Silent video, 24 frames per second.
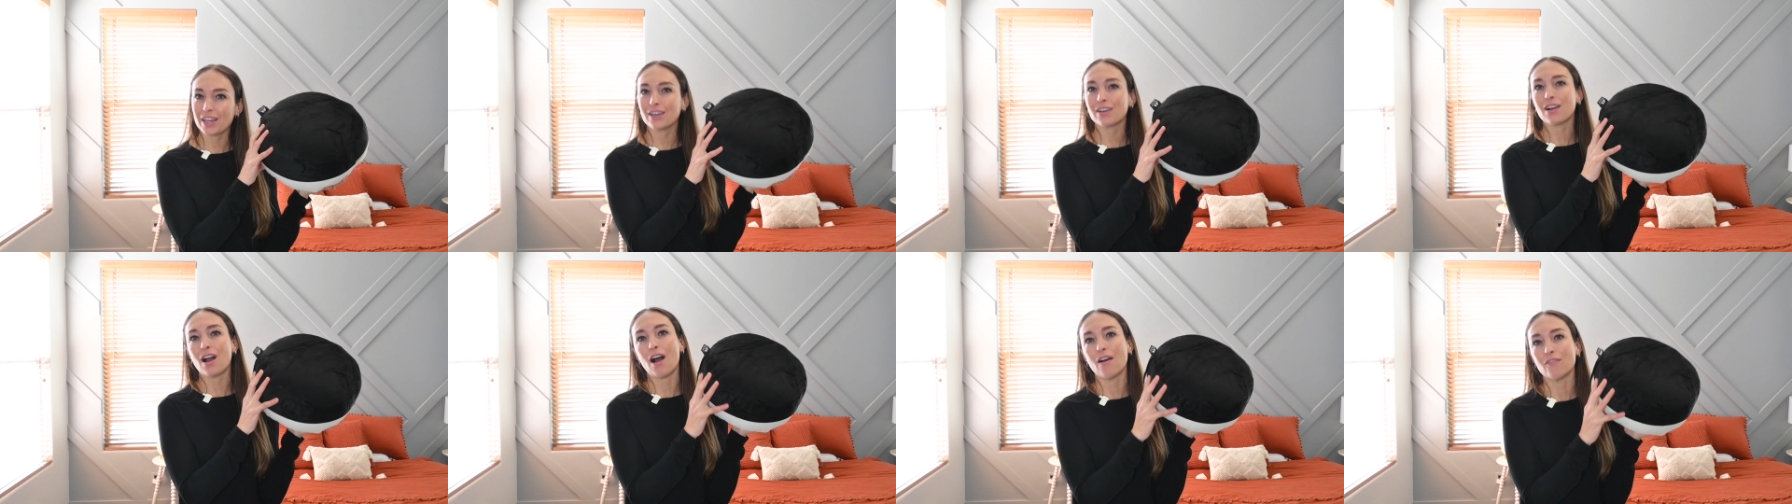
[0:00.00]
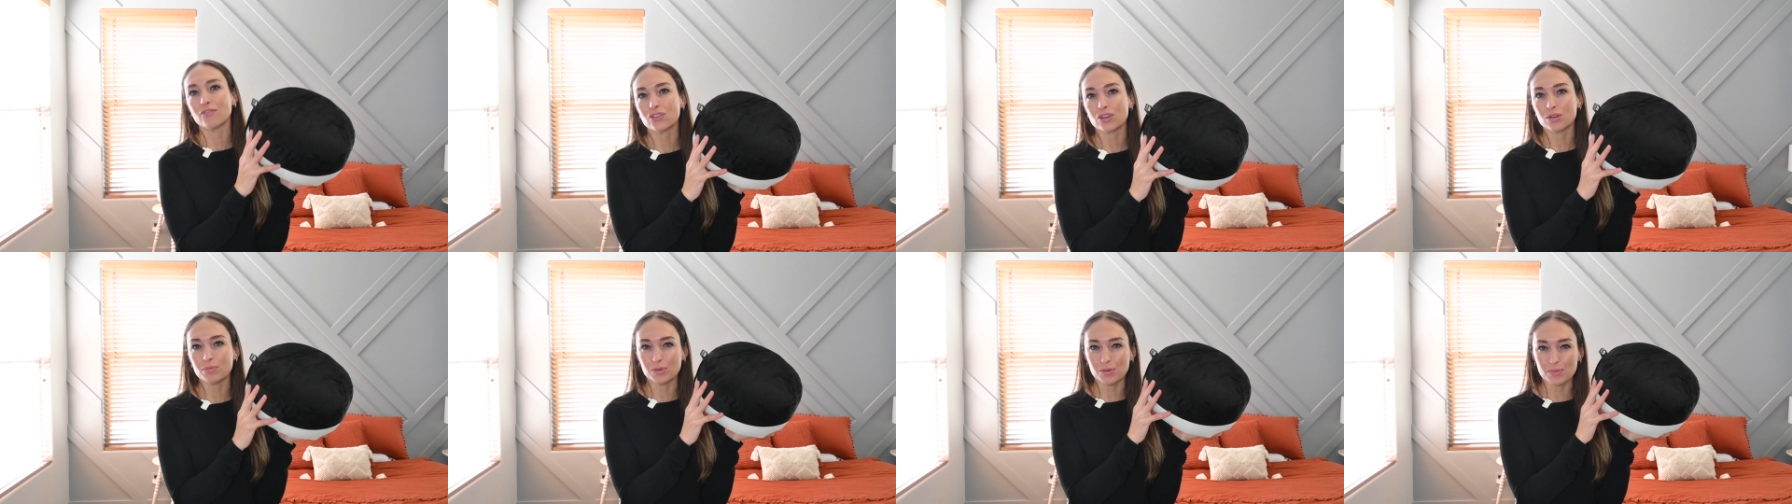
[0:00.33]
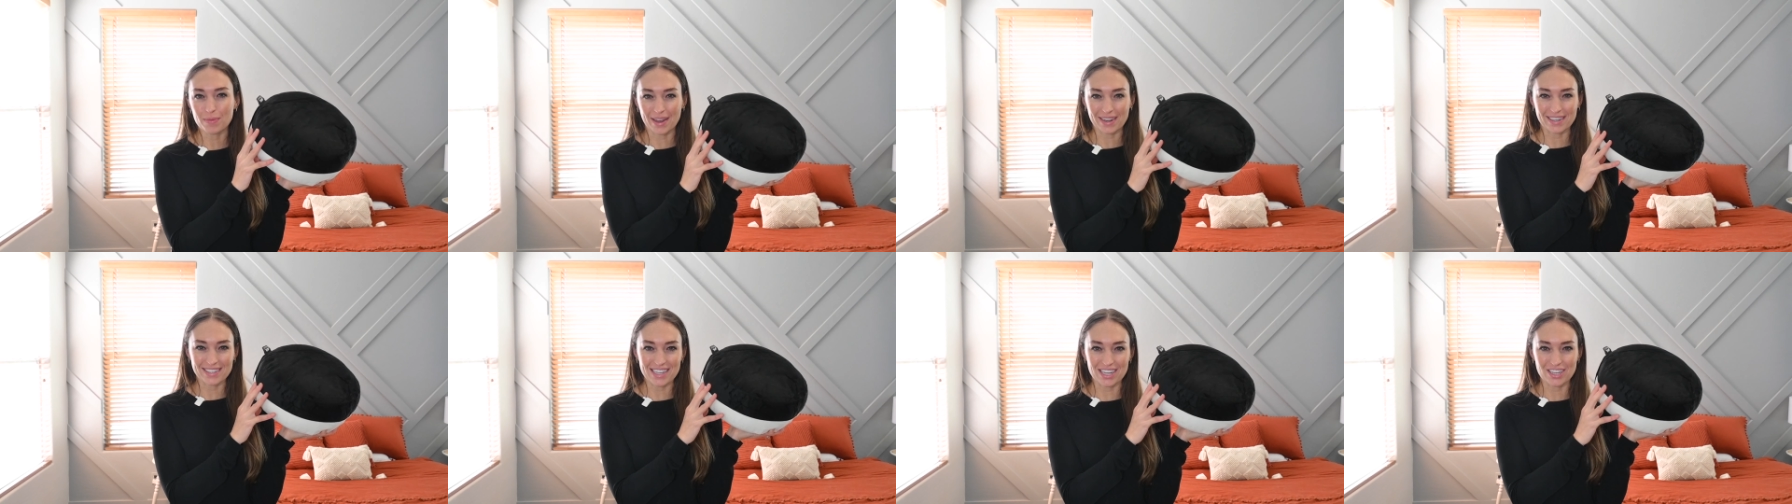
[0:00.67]
comfortable
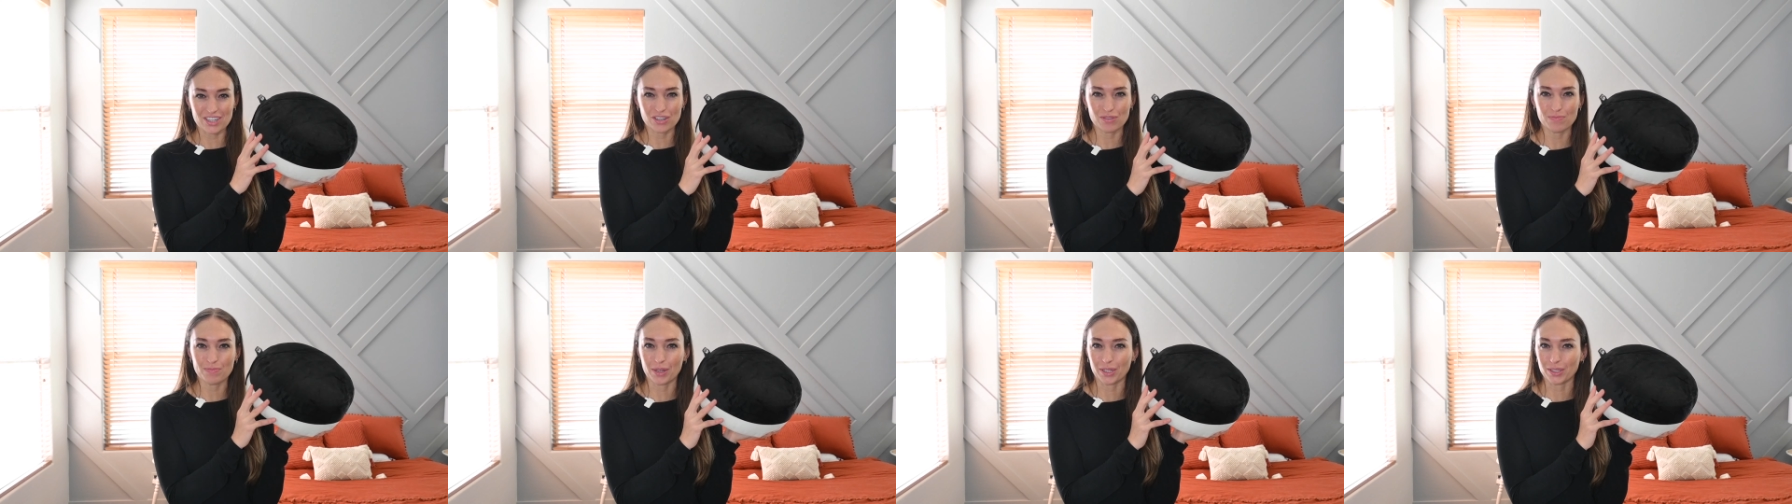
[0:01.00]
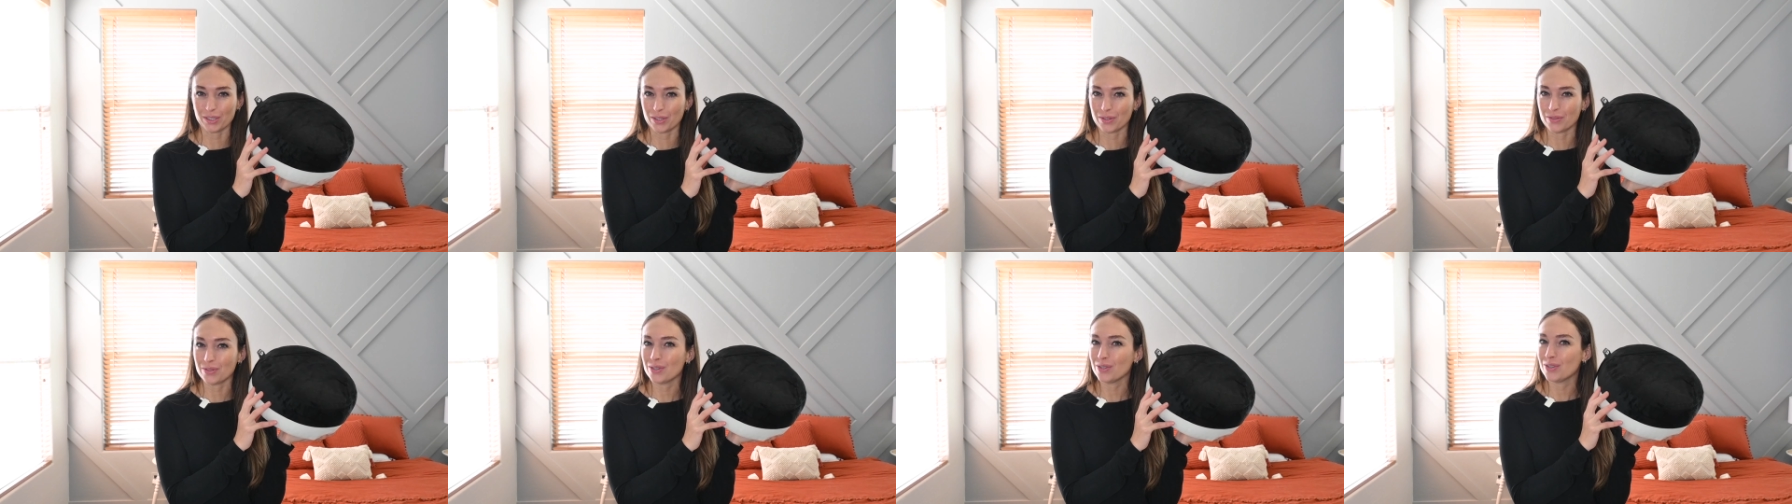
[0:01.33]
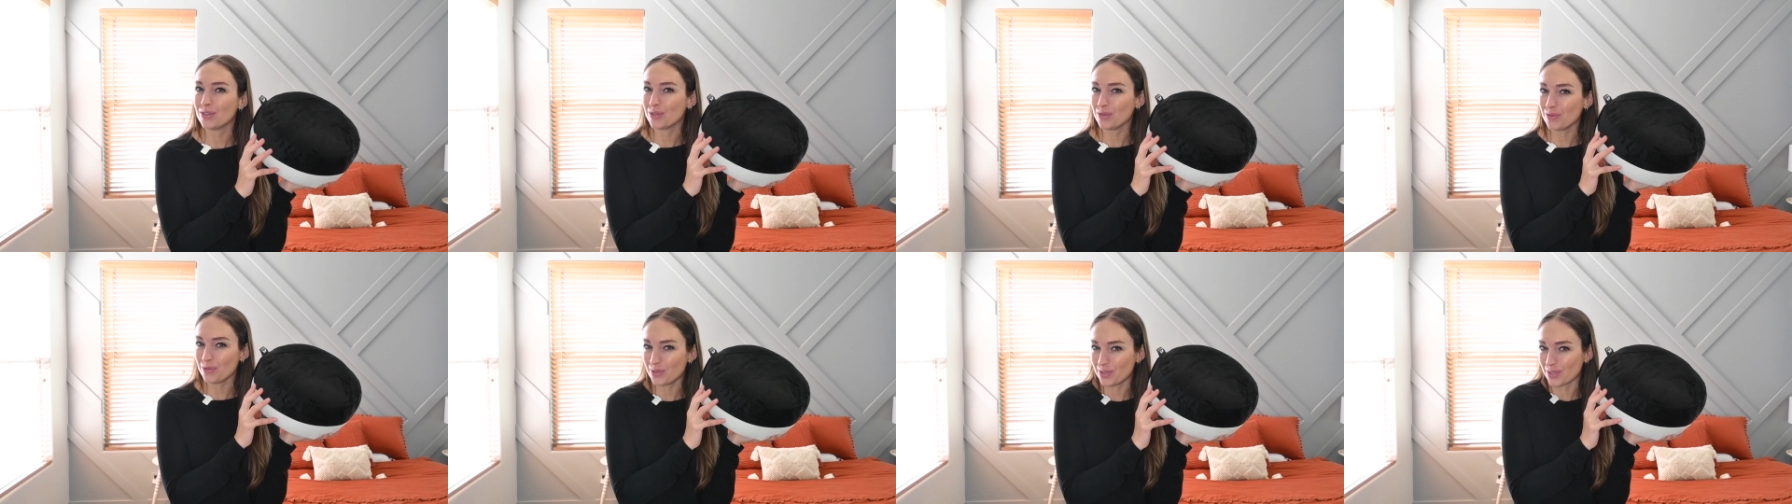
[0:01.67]
meditation pillow to
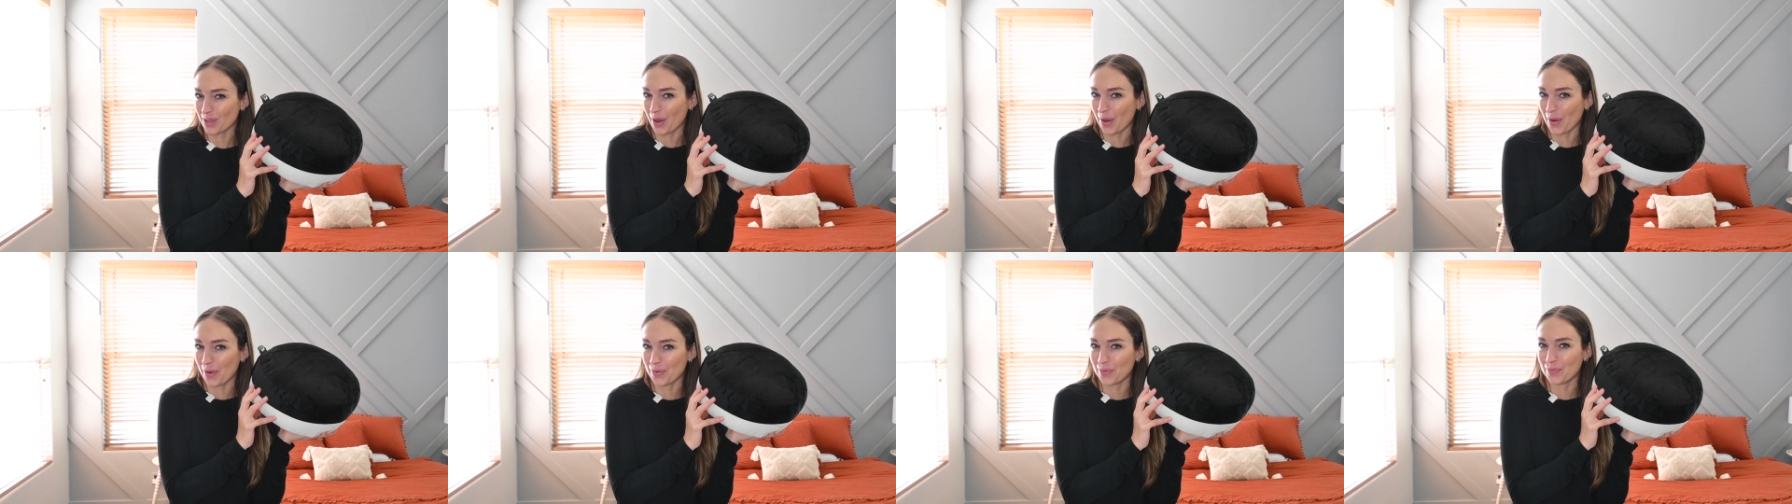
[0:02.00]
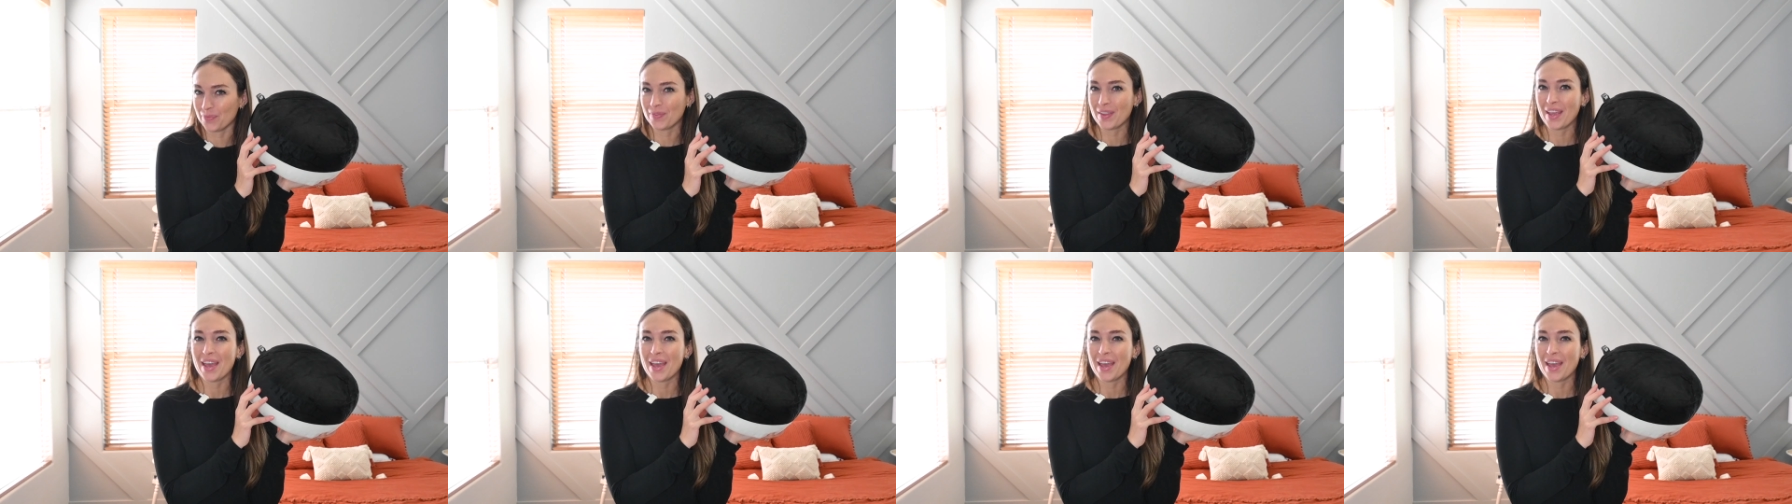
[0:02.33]
do so.